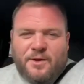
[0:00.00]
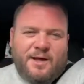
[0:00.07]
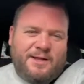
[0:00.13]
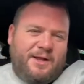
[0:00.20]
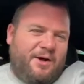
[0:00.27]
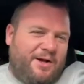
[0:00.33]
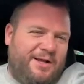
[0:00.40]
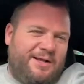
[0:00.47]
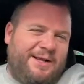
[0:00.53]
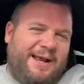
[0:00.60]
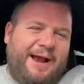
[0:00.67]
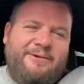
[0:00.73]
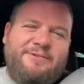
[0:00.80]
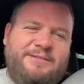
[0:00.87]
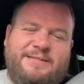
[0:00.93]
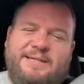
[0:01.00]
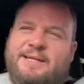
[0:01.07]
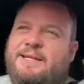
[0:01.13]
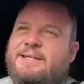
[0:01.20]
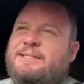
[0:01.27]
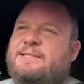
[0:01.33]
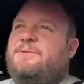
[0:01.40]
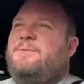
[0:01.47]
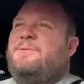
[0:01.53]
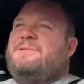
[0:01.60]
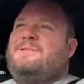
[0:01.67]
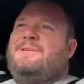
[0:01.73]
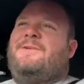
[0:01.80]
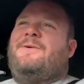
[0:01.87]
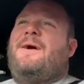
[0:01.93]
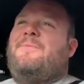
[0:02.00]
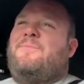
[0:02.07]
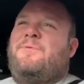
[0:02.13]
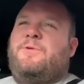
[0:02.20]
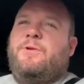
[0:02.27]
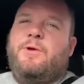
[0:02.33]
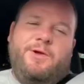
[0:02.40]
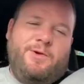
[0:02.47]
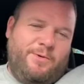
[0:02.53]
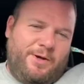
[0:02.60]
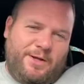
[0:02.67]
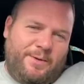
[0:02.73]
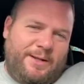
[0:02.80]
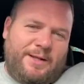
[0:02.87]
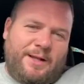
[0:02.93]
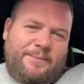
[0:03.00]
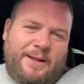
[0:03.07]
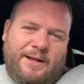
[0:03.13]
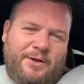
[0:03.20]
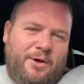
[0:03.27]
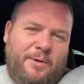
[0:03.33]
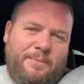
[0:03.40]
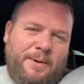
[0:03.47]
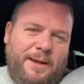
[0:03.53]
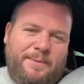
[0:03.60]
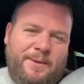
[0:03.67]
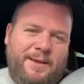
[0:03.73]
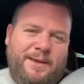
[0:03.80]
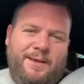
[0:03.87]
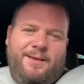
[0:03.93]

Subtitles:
And I can guarantee it, this is what's going to happen. We're going to end up down Herne Bay Pier.